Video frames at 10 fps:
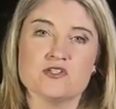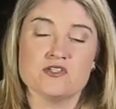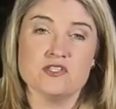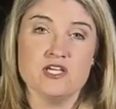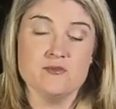to
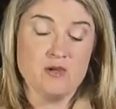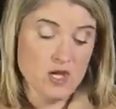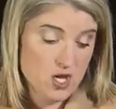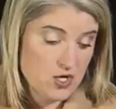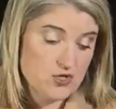sleep
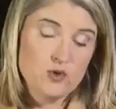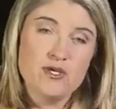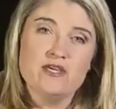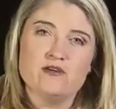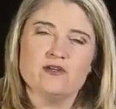so
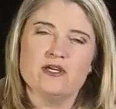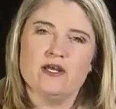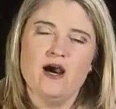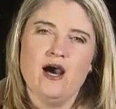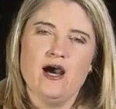he could get
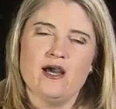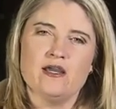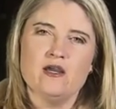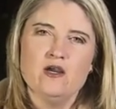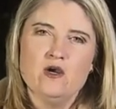high,